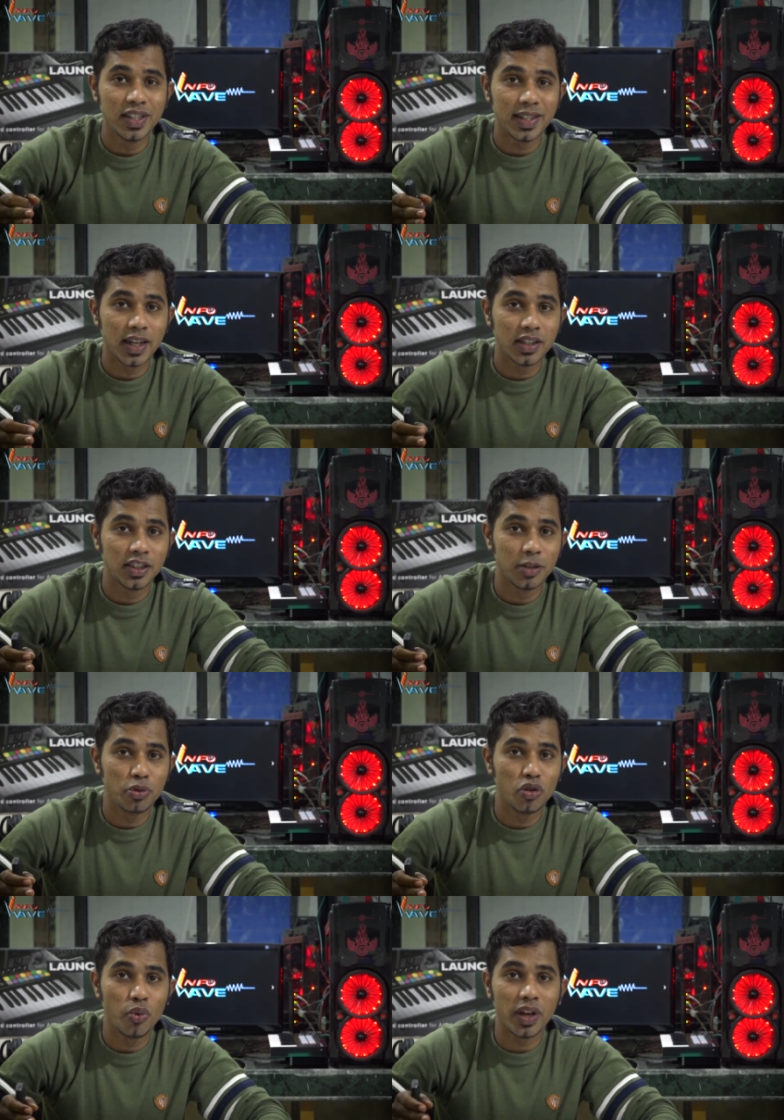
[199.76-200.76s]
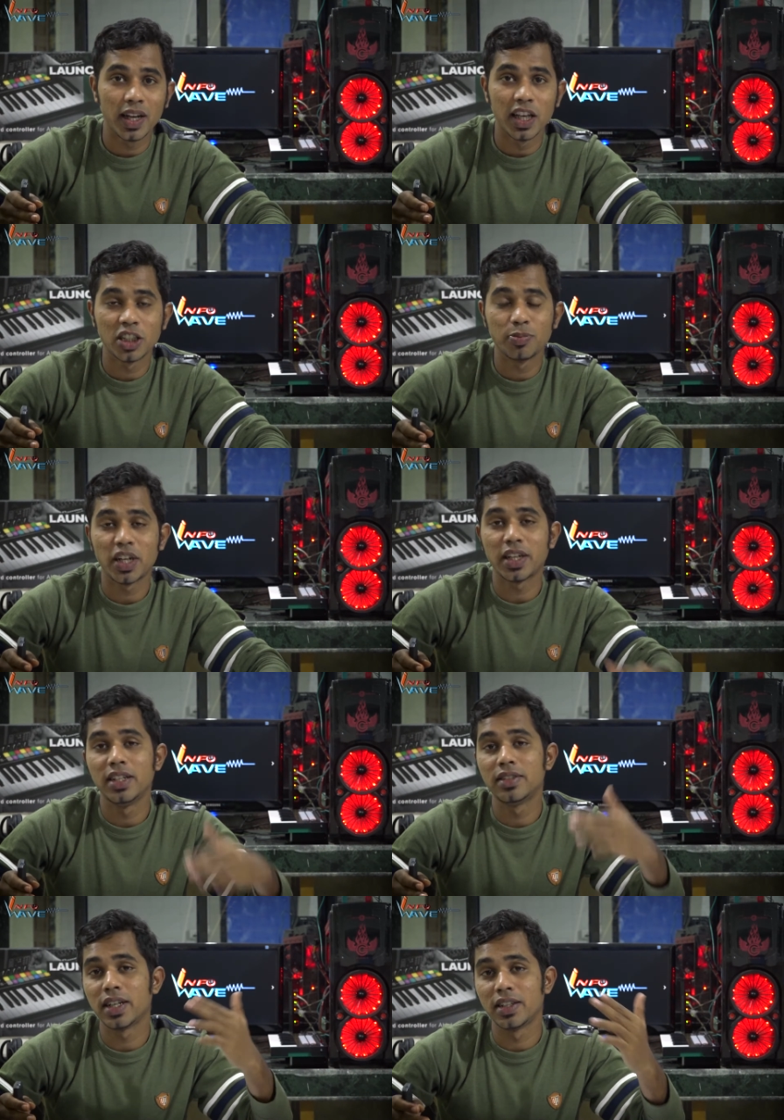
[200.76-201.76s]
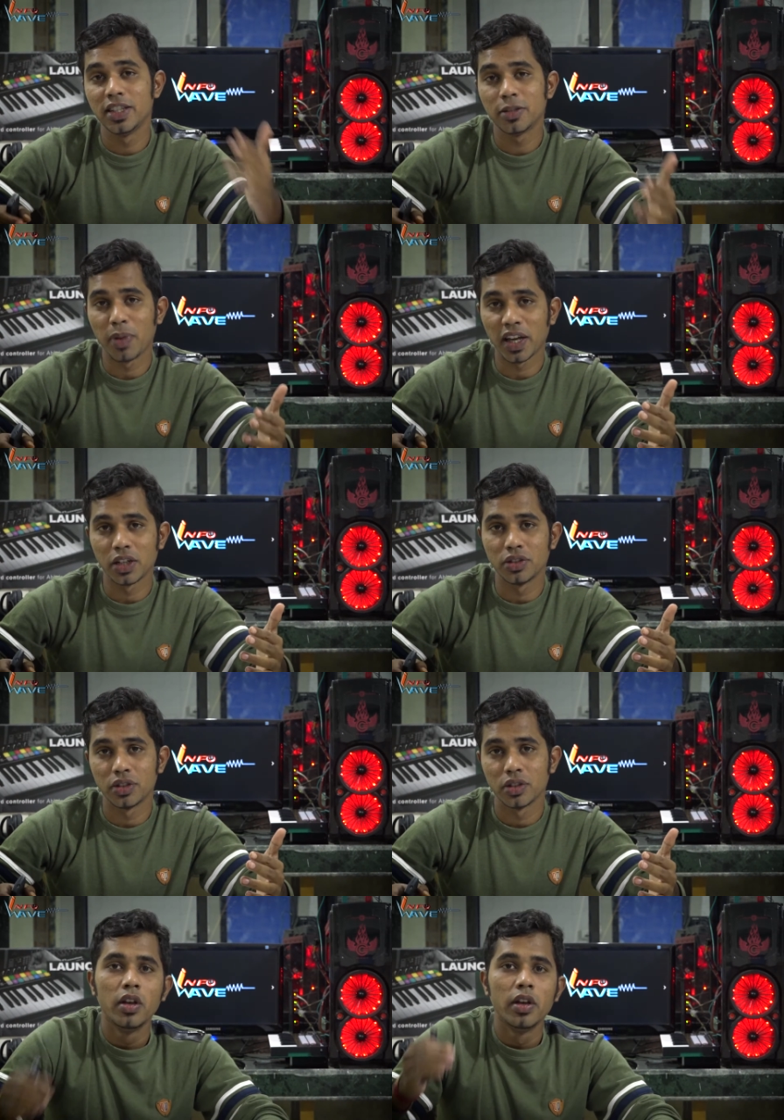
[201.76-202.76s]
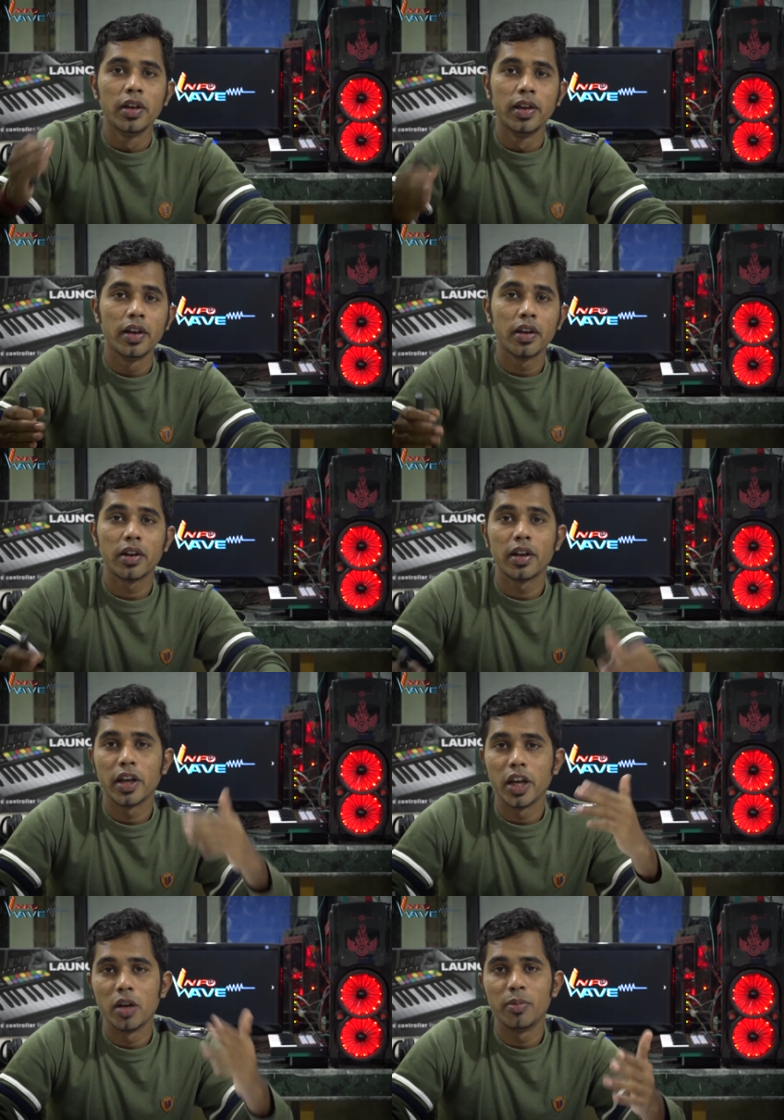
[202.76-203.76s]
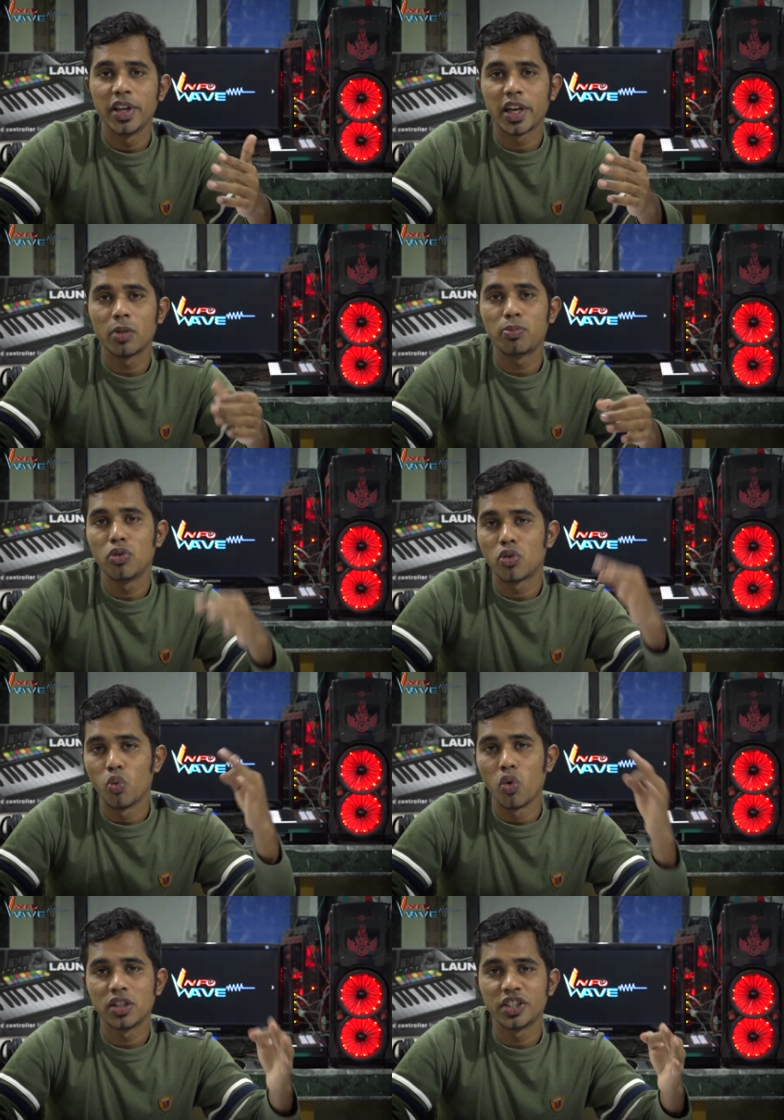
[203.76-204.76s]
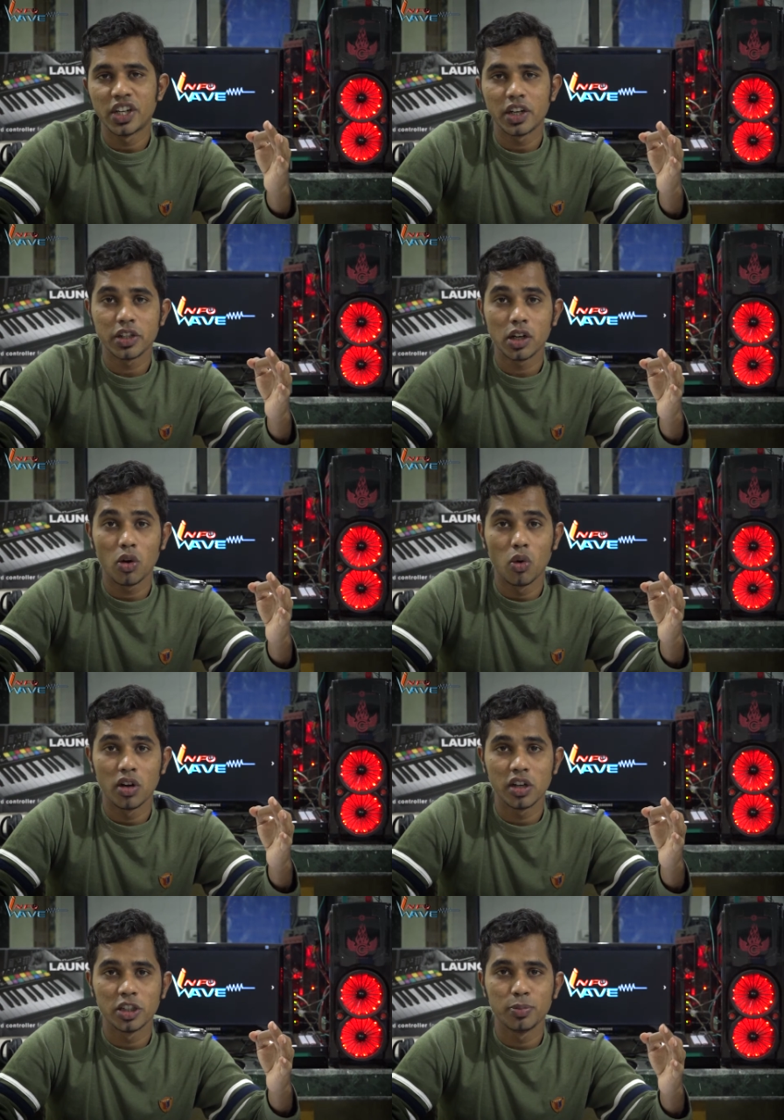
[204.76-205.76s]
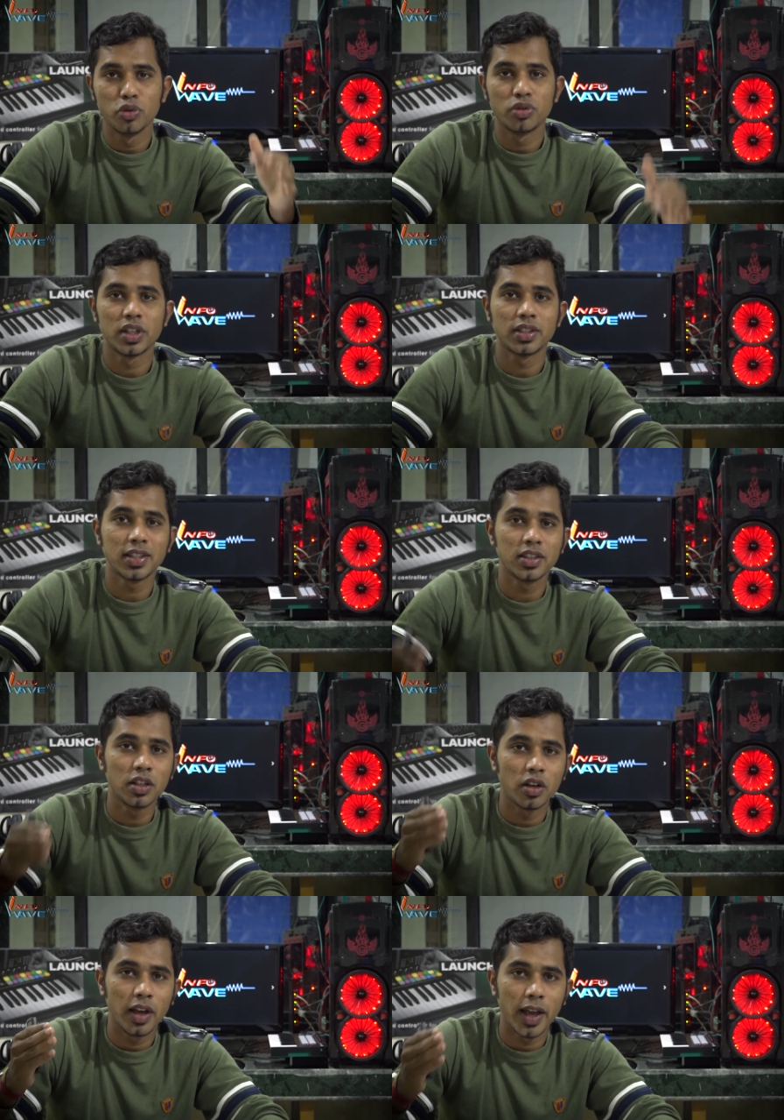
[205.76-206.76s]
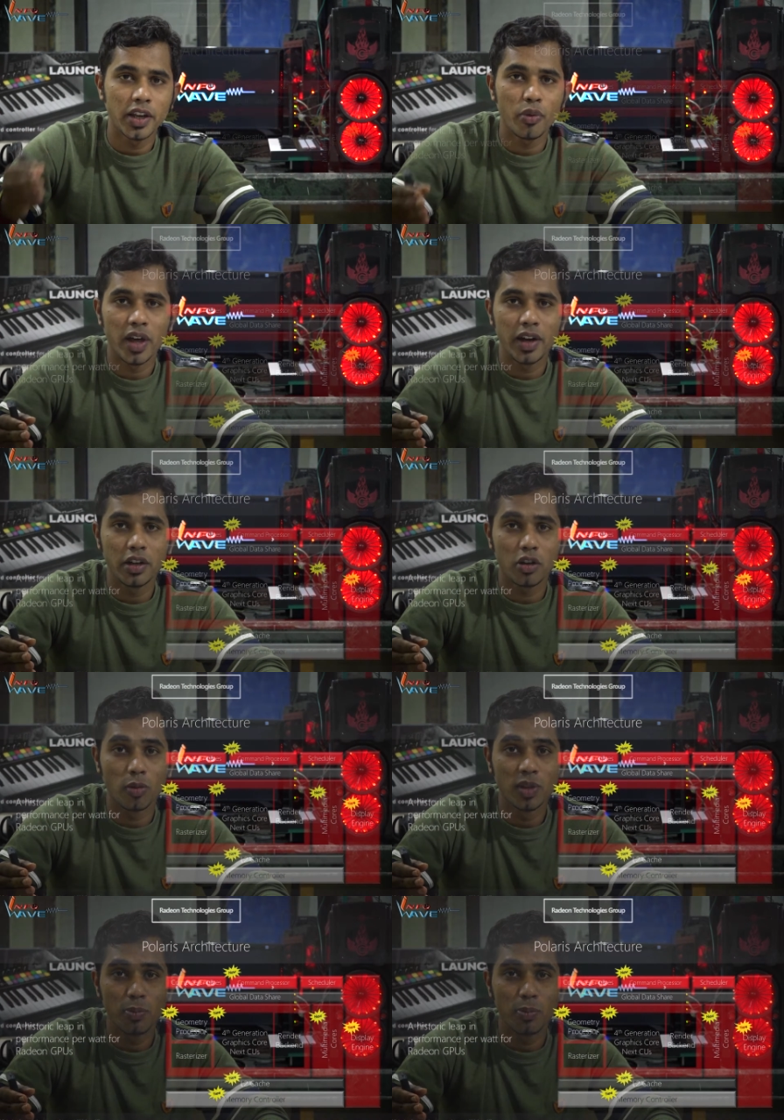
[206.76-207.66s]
discrete G P U we can expect inside this package. Here, A M D can put one generation older G P U such as the any variant of the